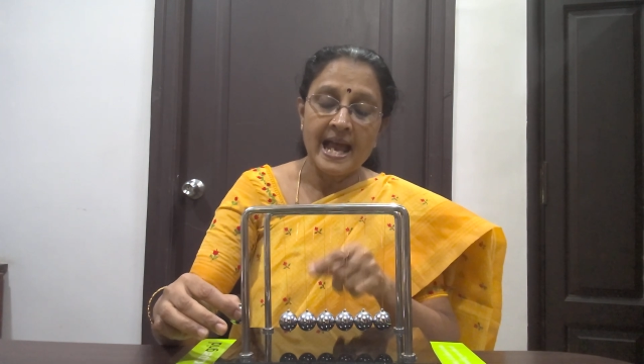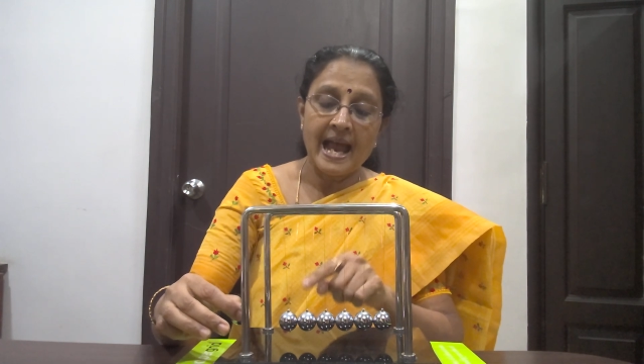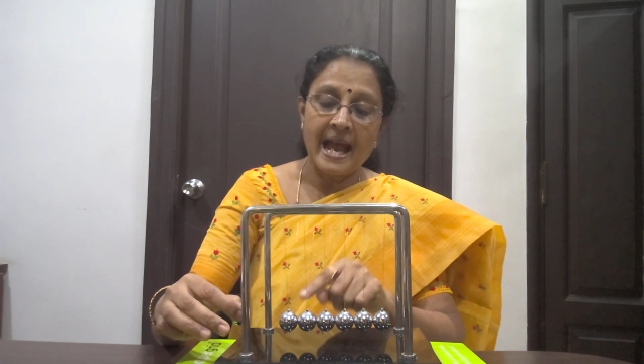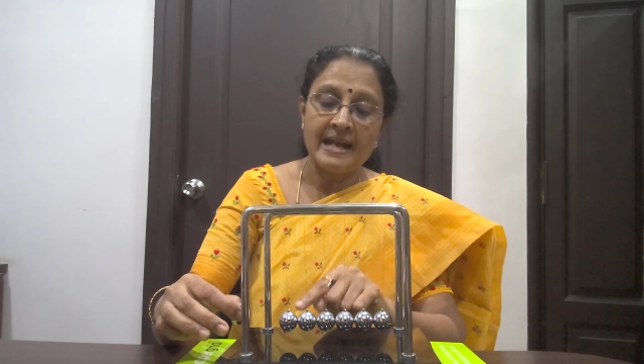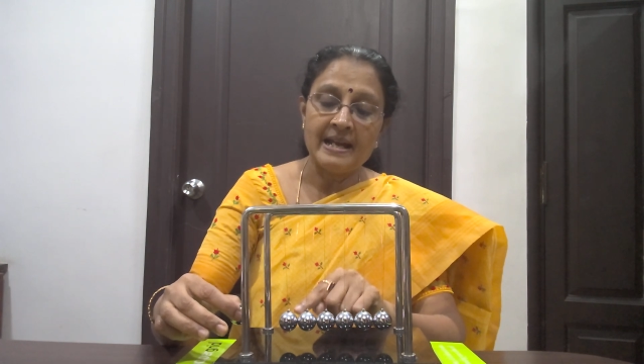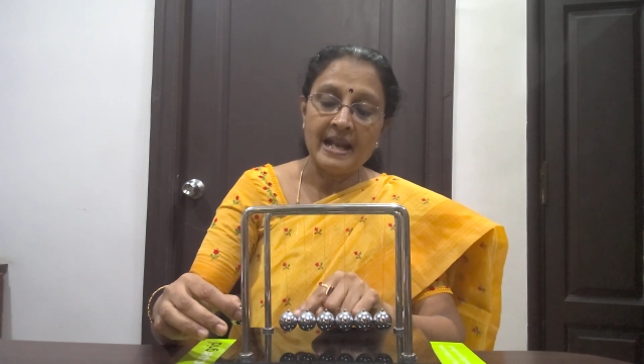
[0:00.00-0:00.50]

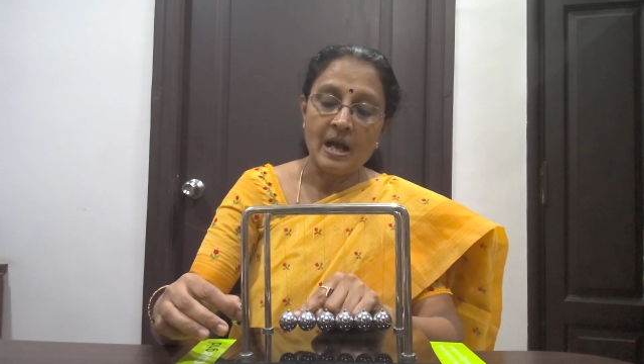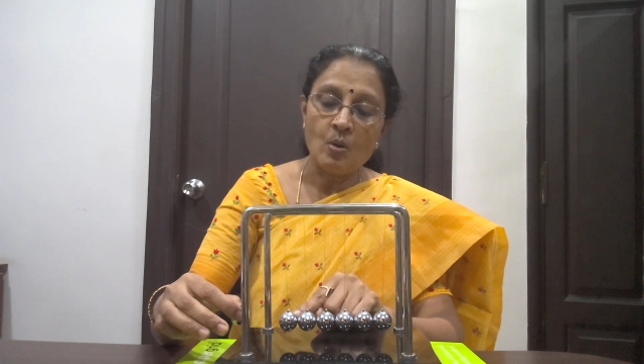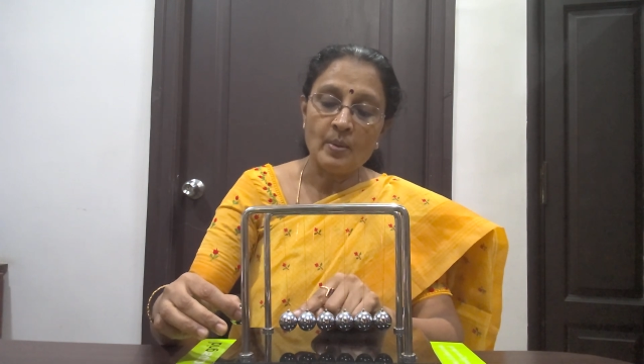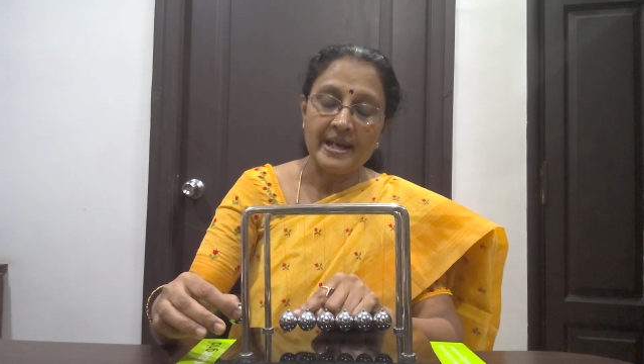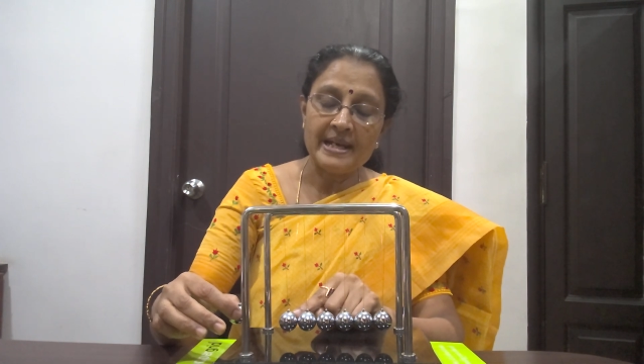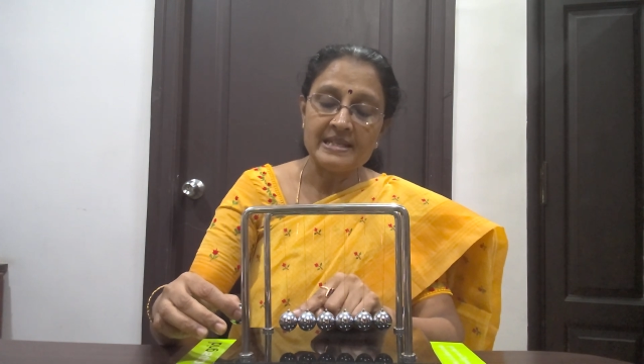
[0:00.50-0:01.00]
and
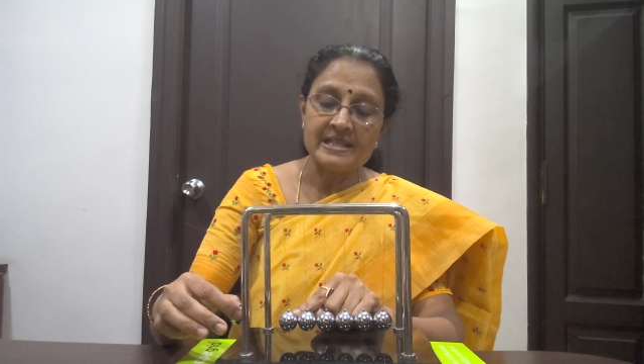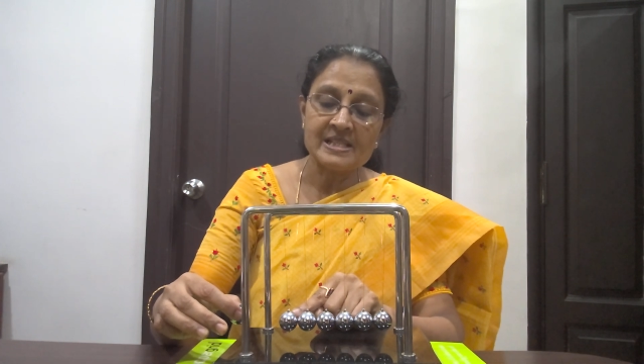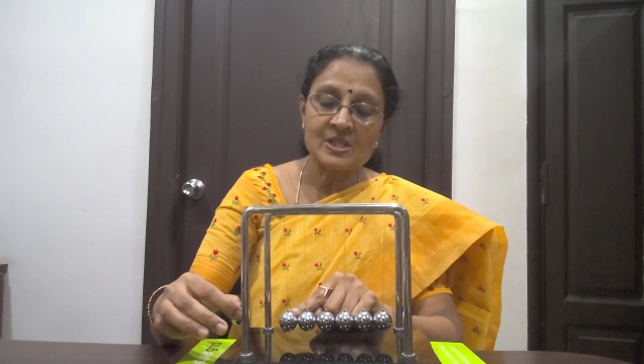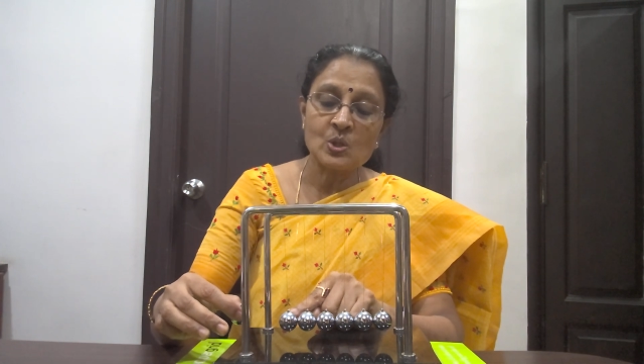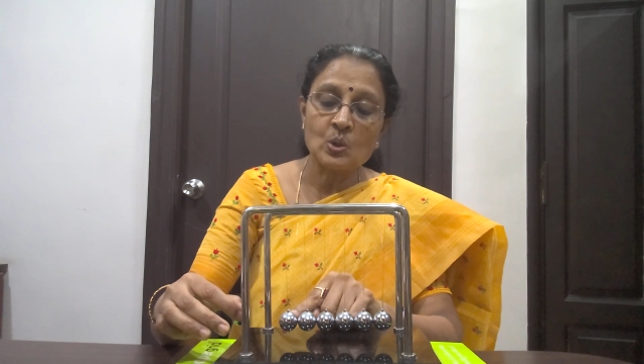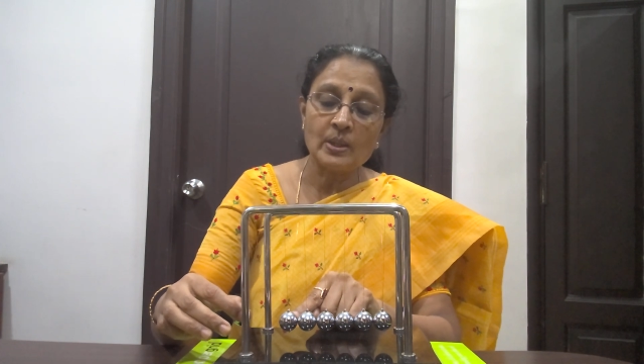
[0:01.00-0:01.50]
now it
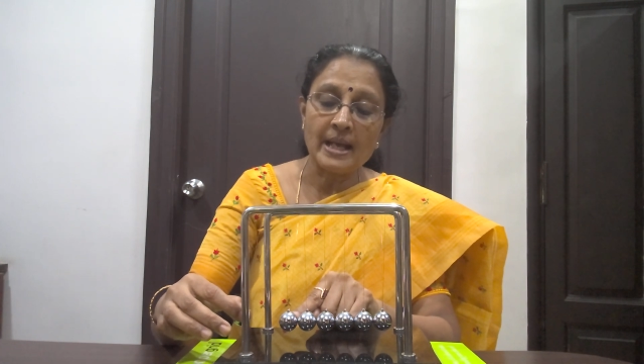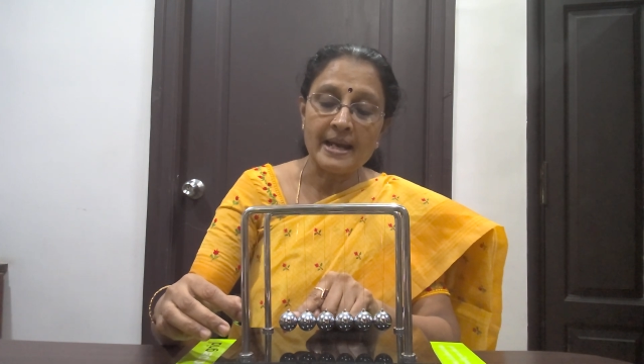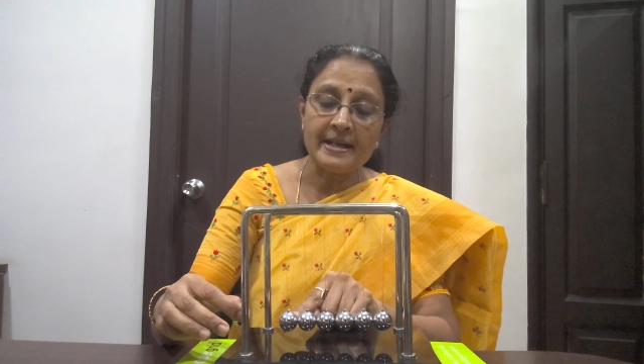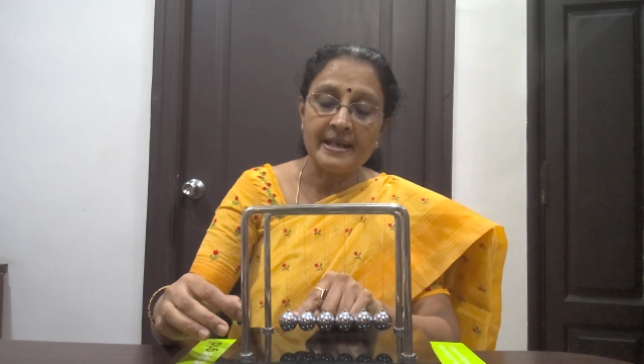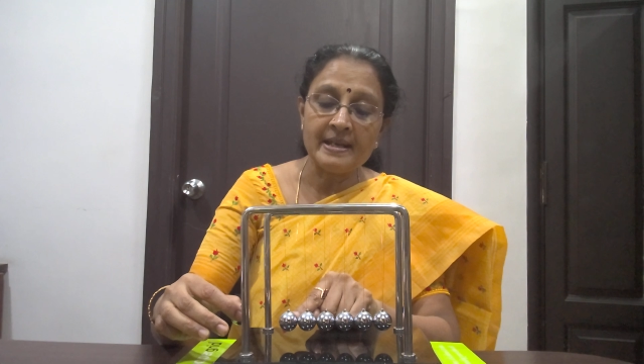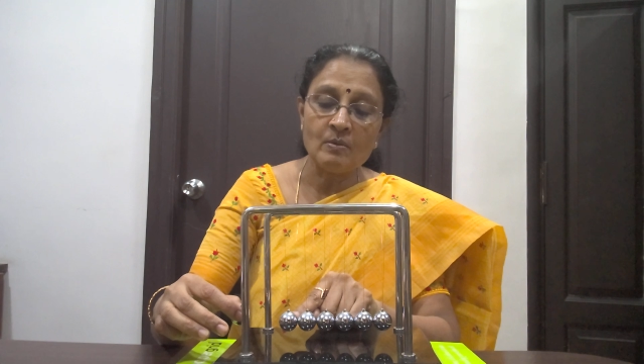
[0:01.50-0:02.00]
is
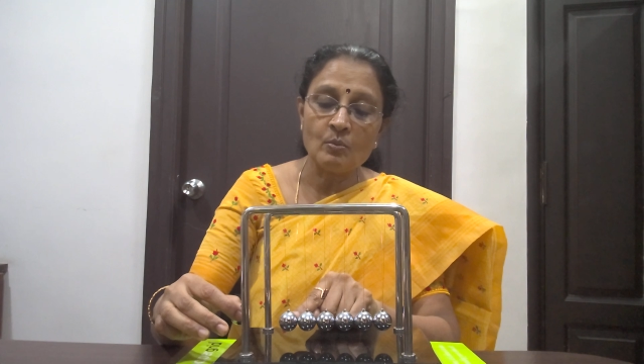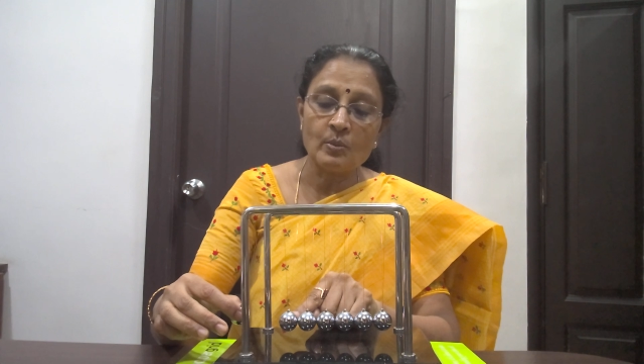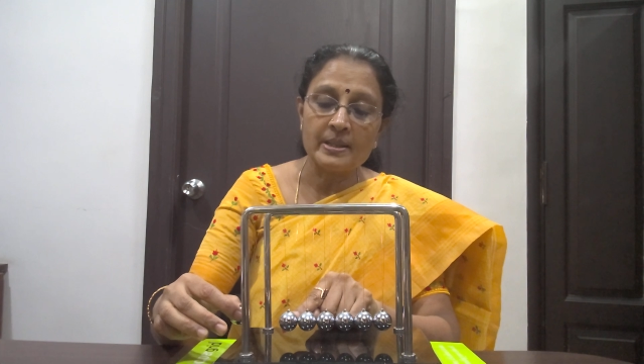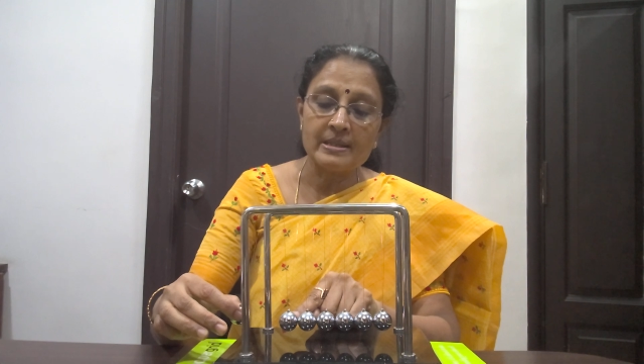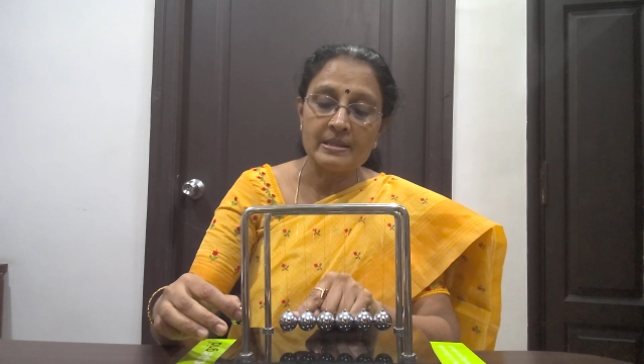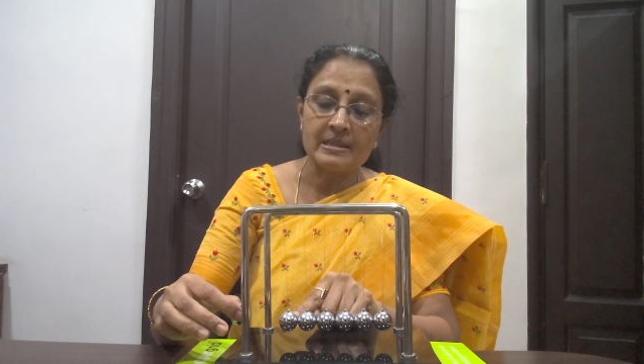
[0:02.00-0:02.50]
colliding
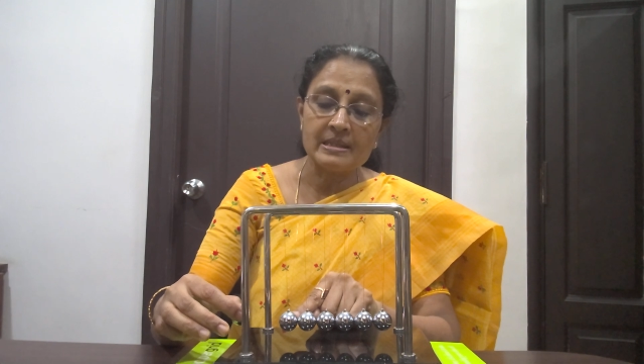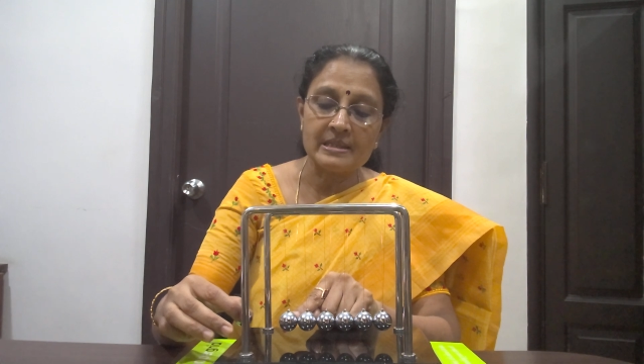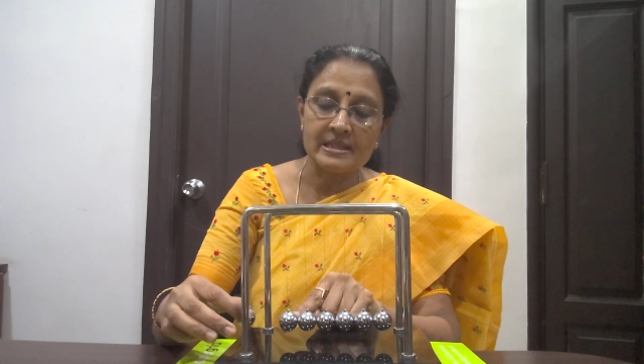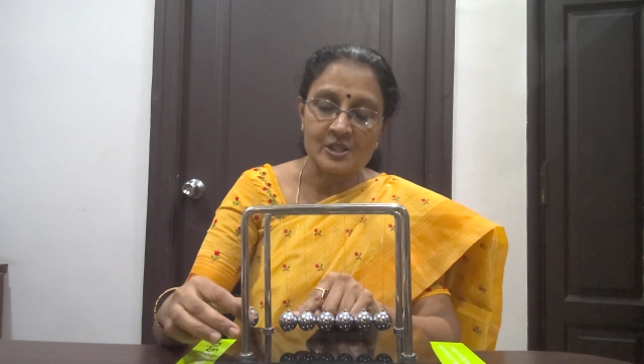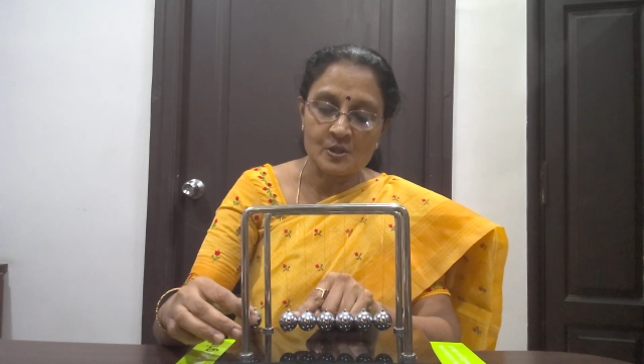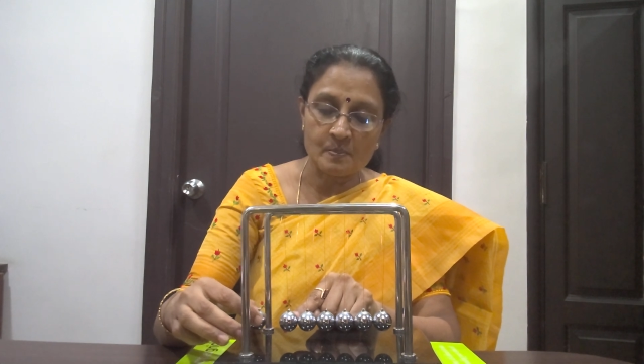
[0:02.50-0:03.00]
with
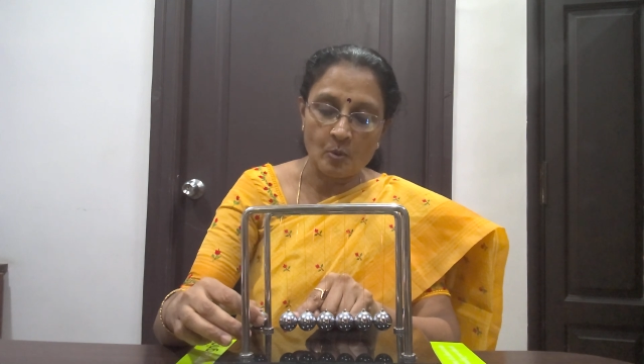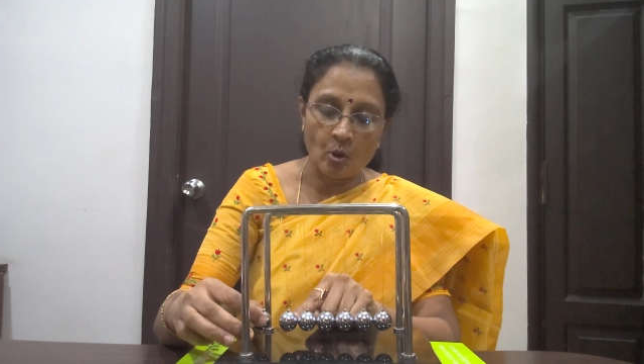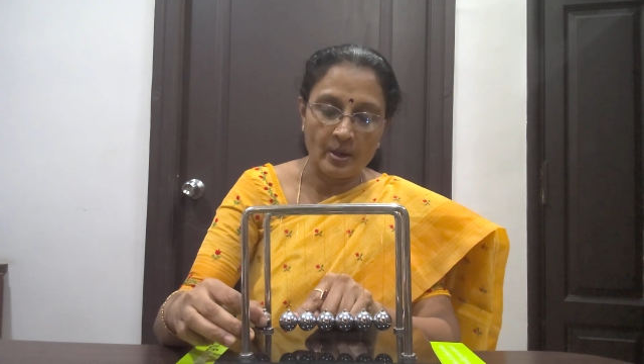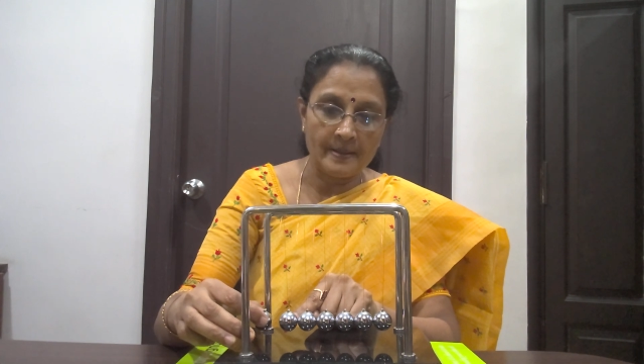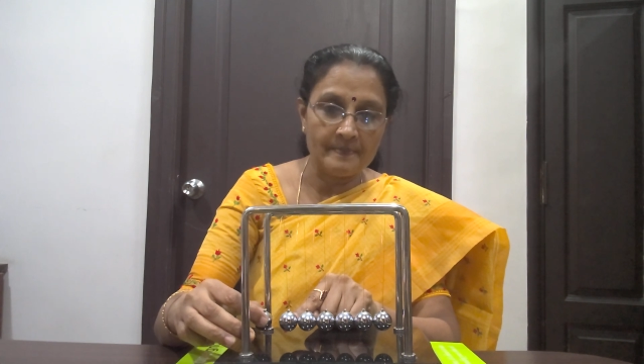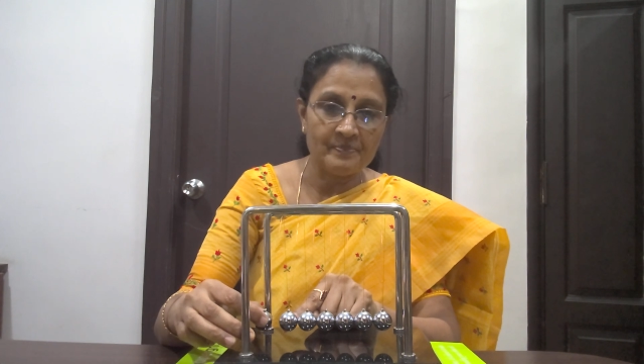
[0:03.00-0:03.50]
this ball.